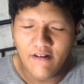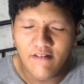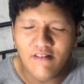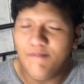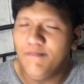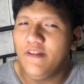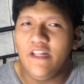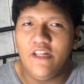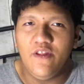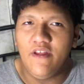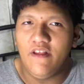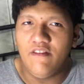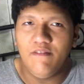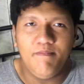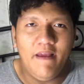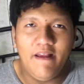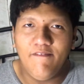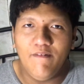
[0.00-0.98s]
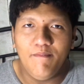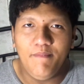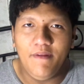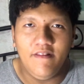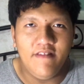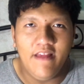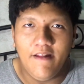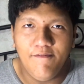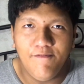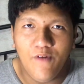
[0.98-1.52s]
something that you expect from Beats
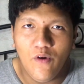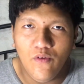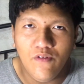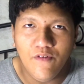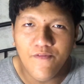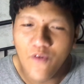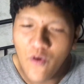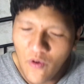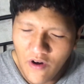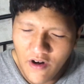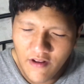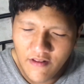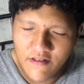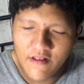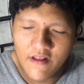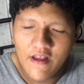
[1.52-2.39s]
headphones, of course.